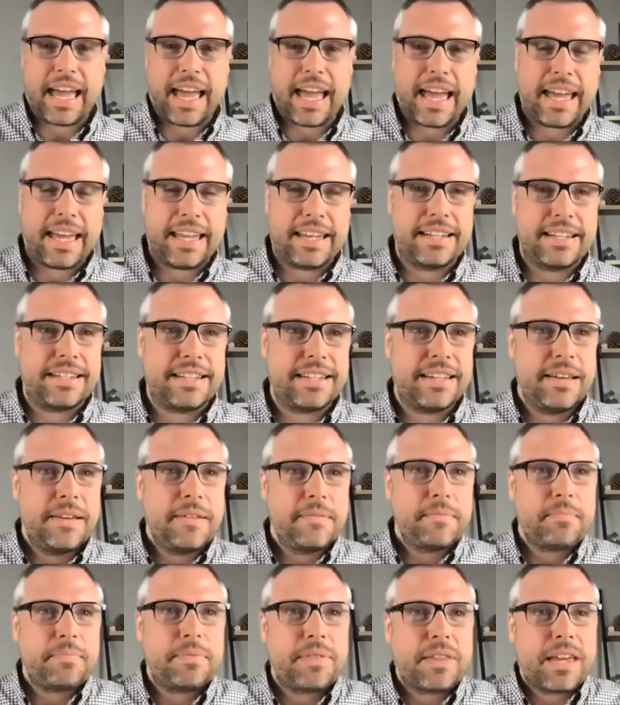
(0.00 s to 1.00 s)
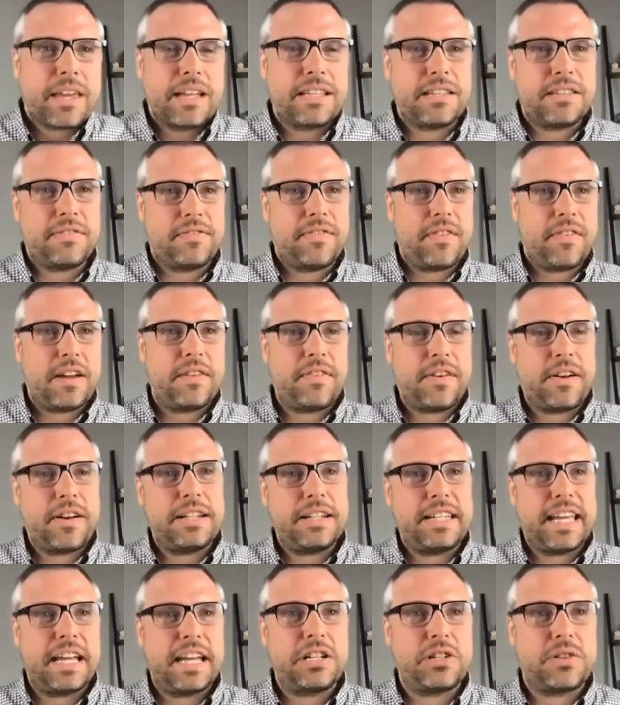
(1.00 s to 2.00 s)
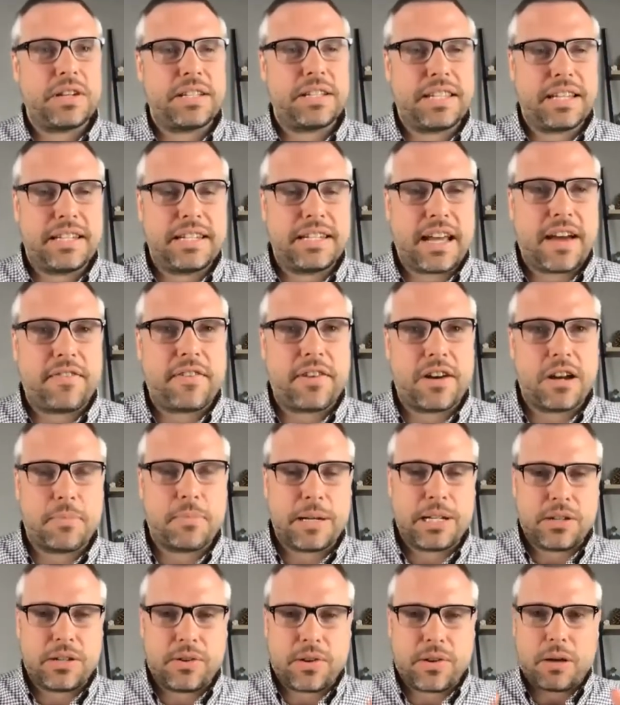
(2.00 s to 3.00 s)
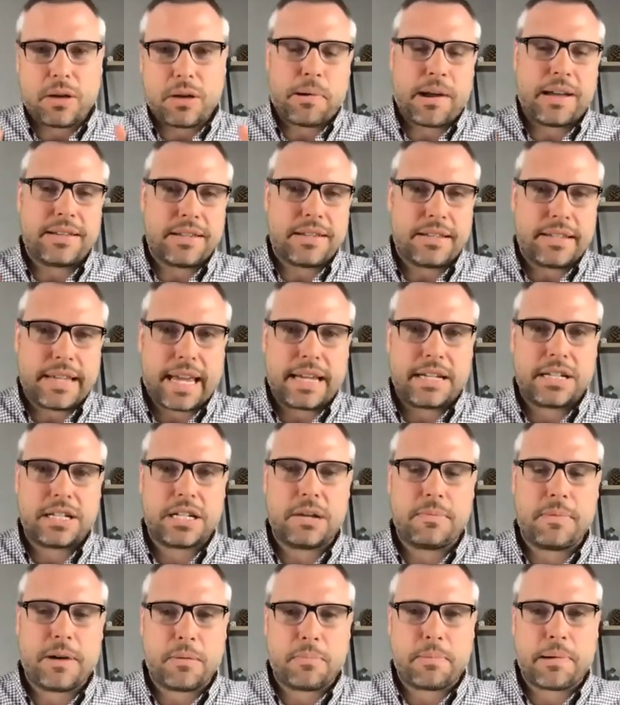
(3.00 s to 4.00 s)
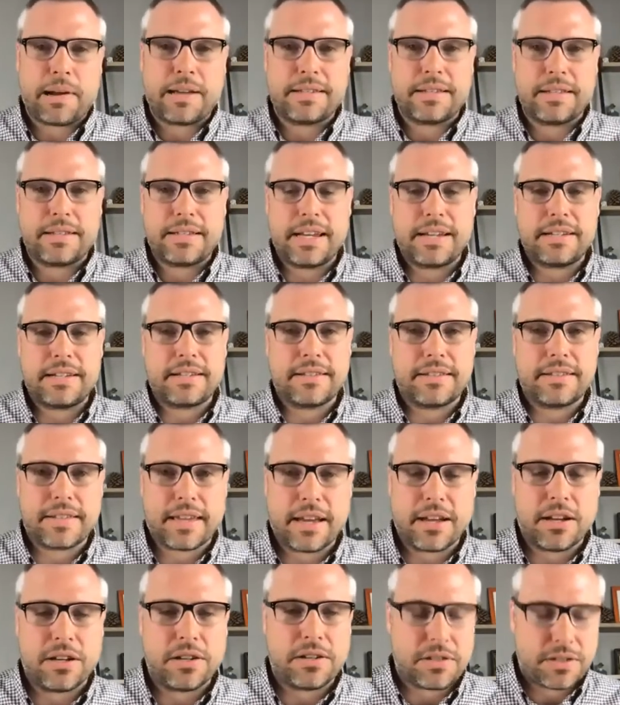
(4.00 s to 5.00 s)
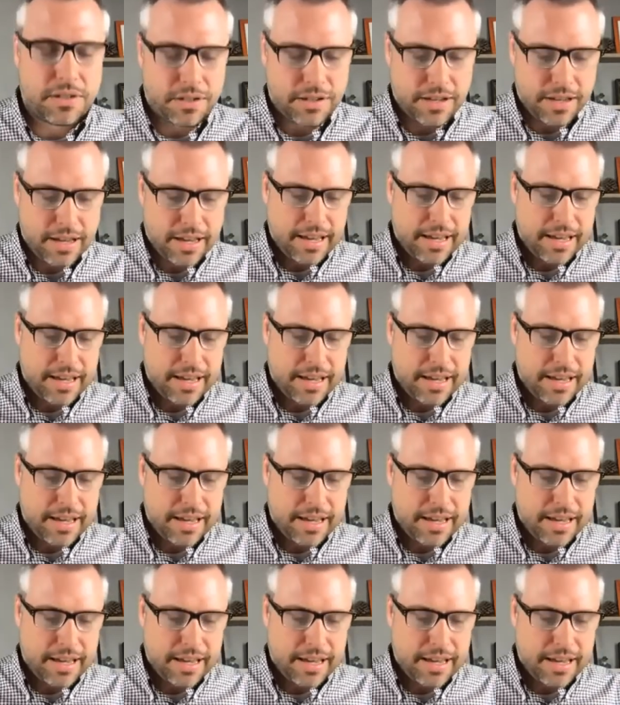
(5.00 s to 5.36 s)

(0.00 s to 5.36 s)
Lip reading: And it's a very dangerous endeavor to be doing a presentation about presentation skills,